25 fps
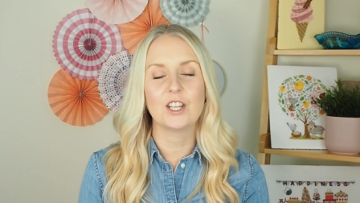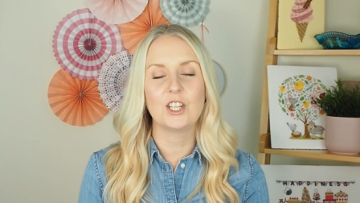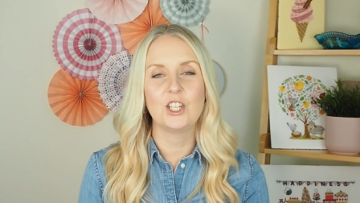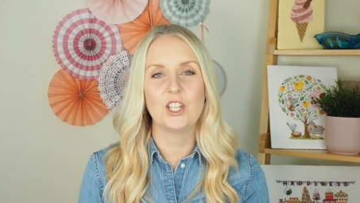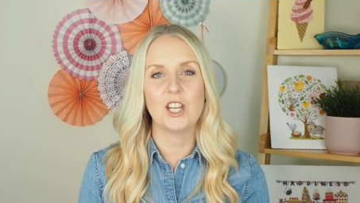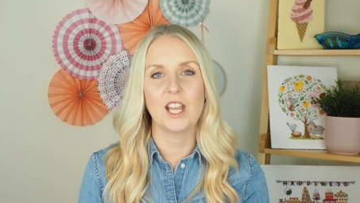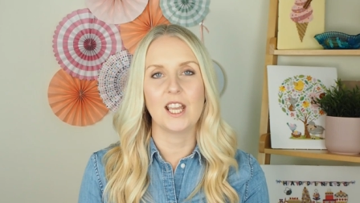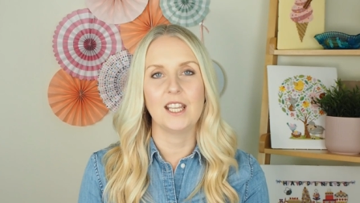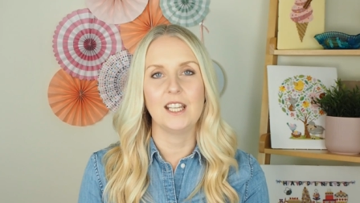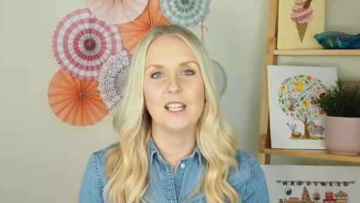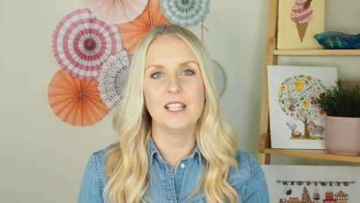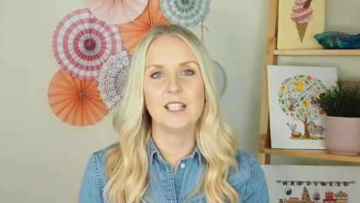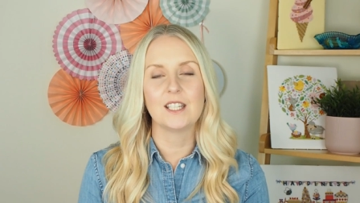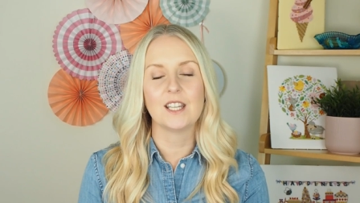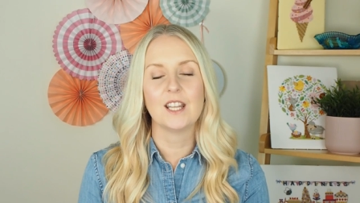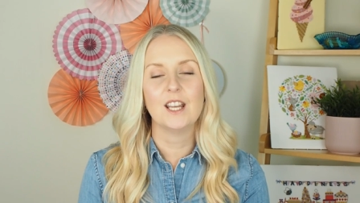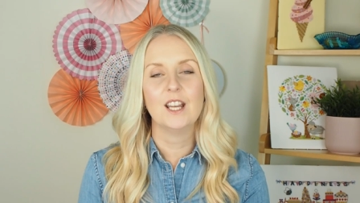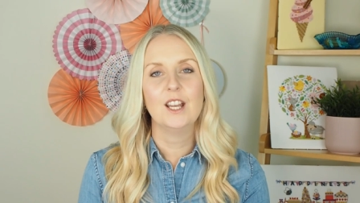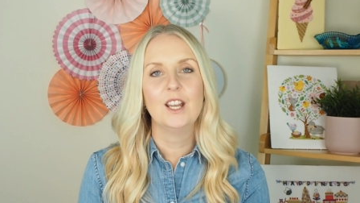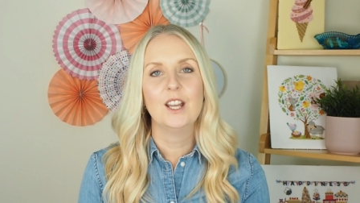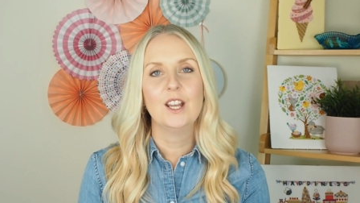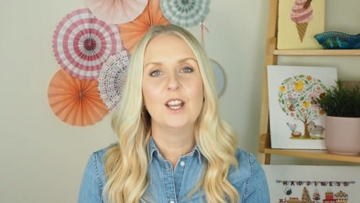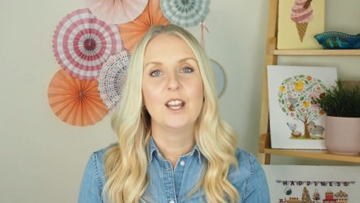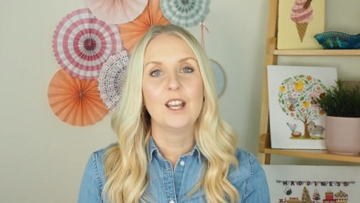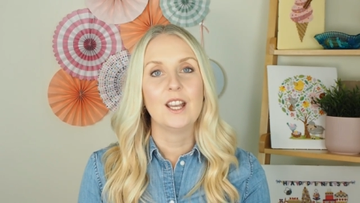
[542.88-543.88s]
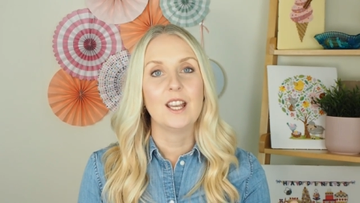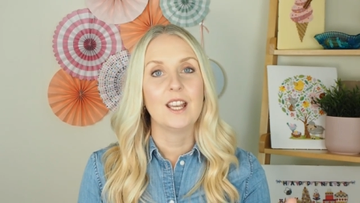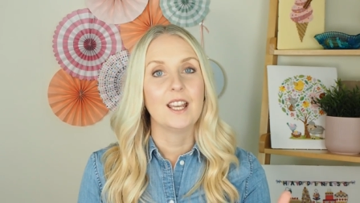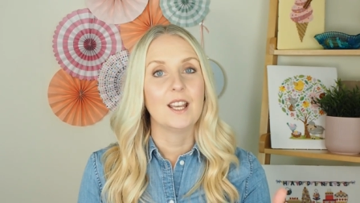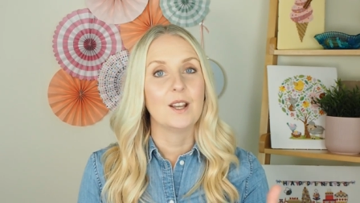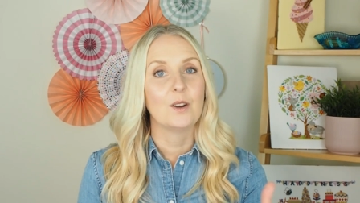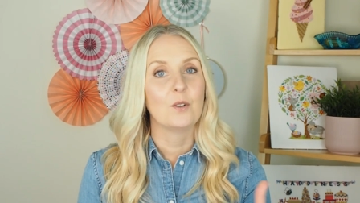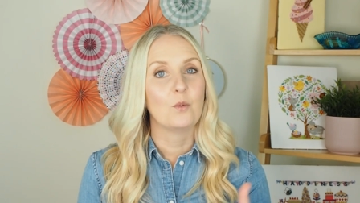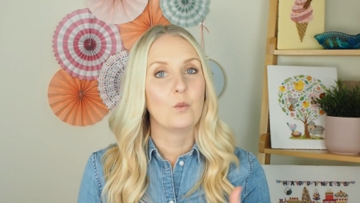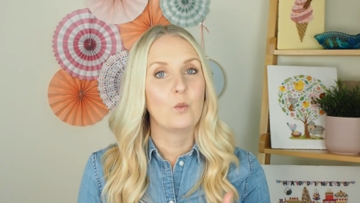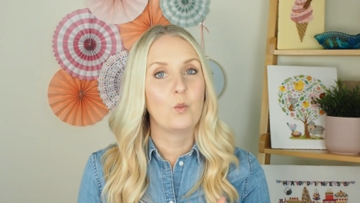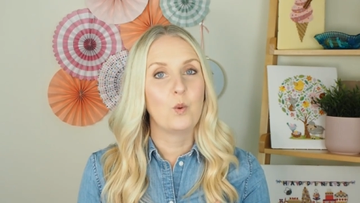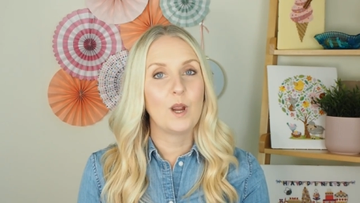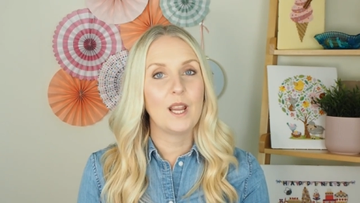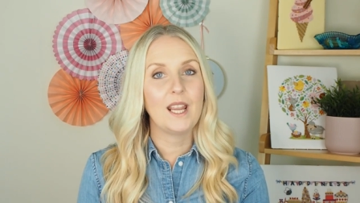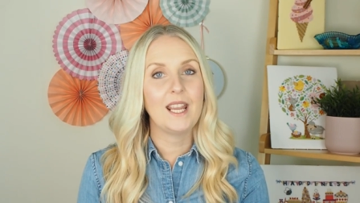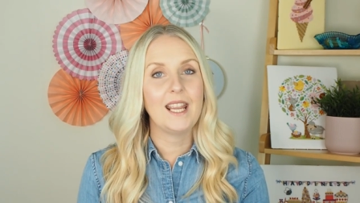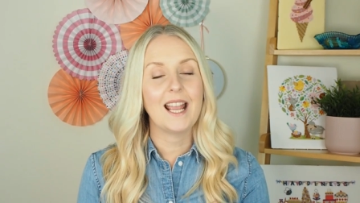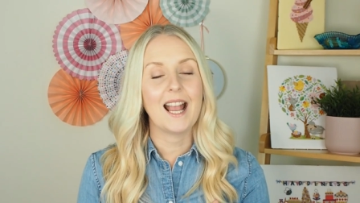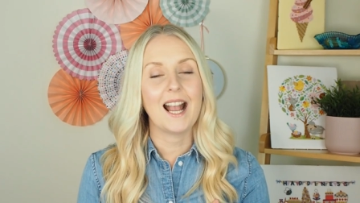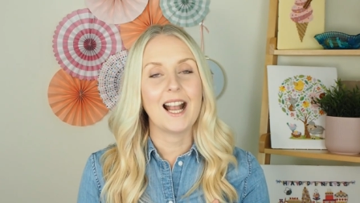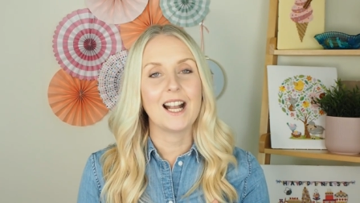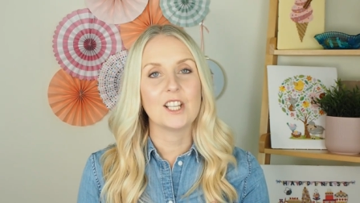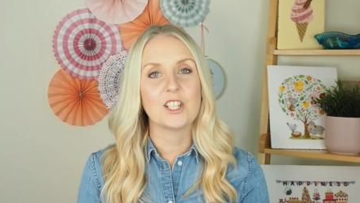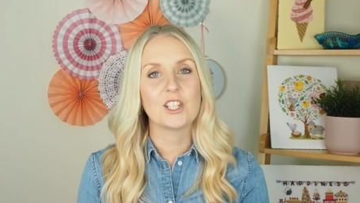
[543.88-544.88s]
shade, we
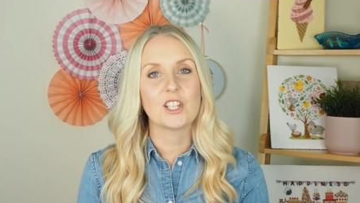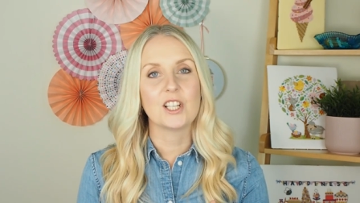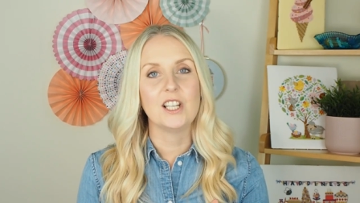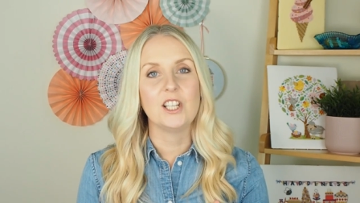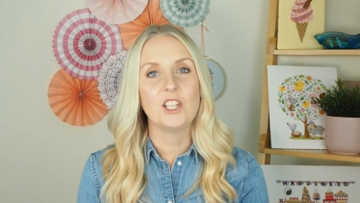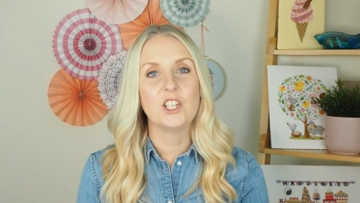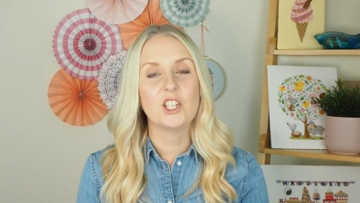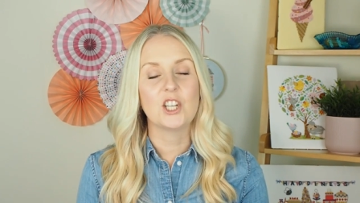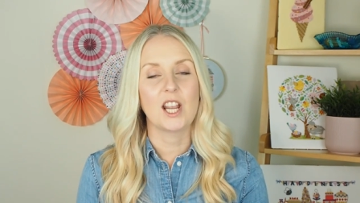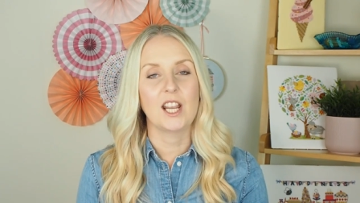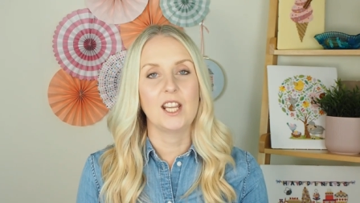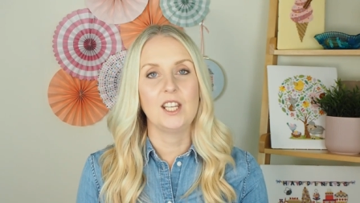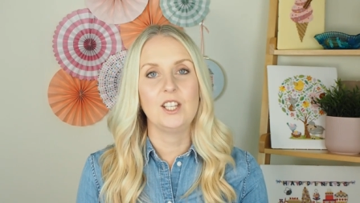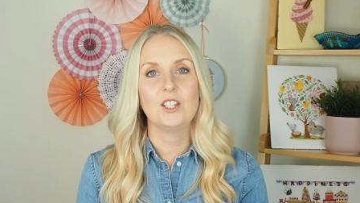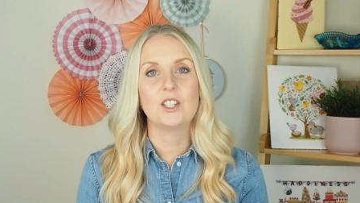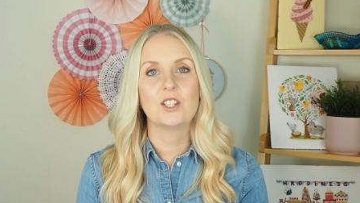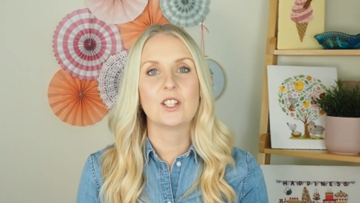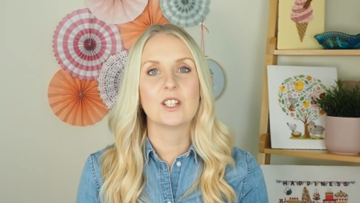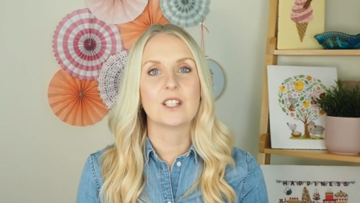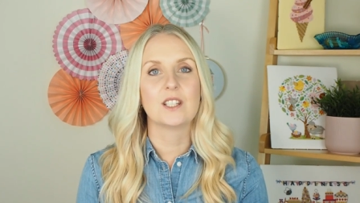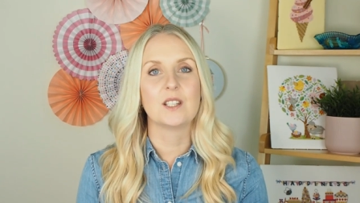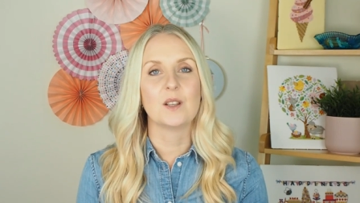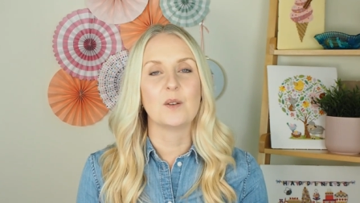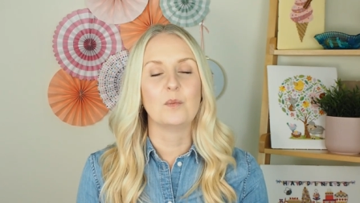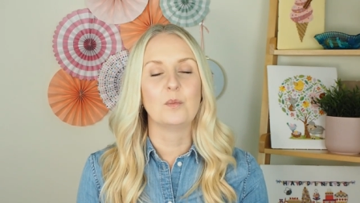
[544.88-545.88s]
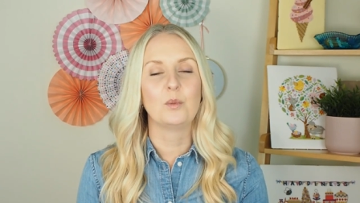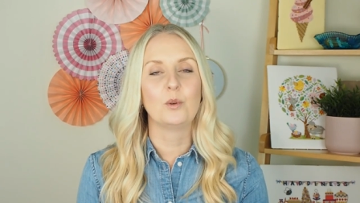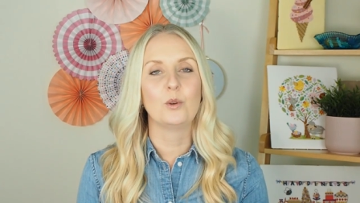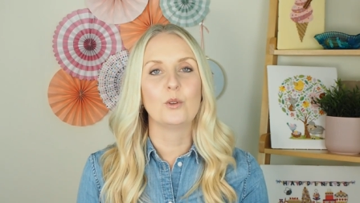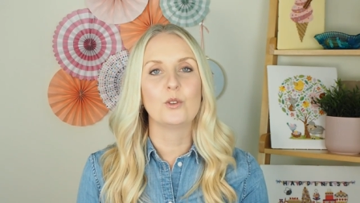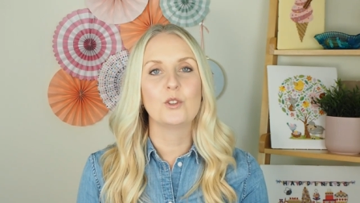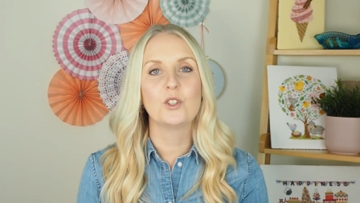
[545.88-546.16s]
actually change the symbol